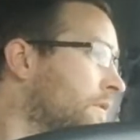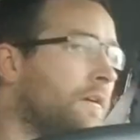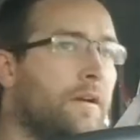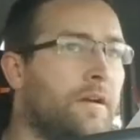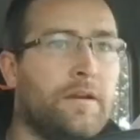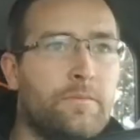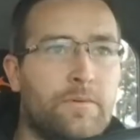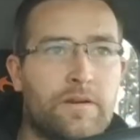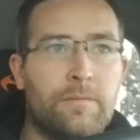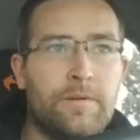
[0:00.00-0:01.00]
Alright,
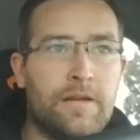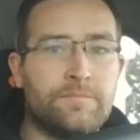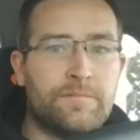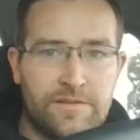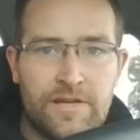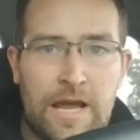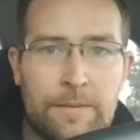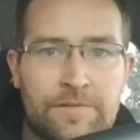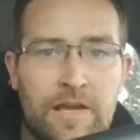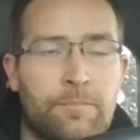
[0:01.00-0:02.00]
we're coming up to the
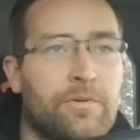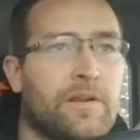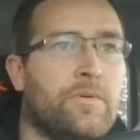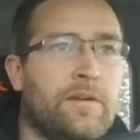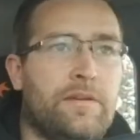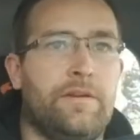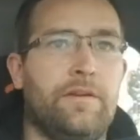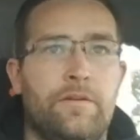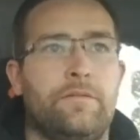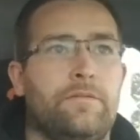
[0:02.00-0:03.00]
job site pretty quick here.